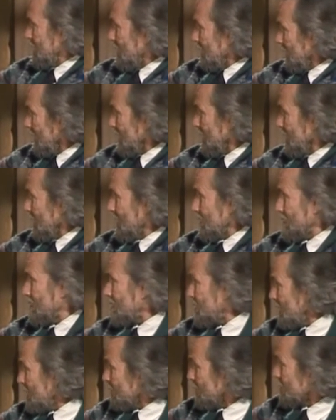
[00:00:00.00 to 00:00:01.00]
all right? Because it's
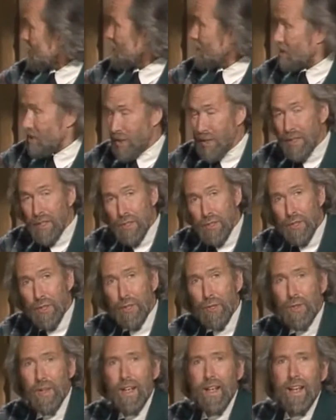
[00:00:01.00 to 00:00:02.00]
time for us to start the
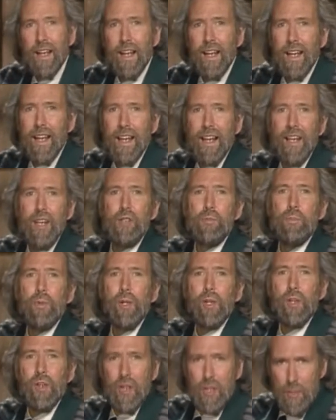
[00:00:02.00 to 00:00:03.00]
show, and here's
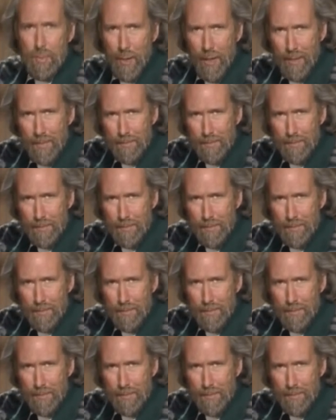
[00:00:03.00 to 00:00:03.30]
Bill Cosby.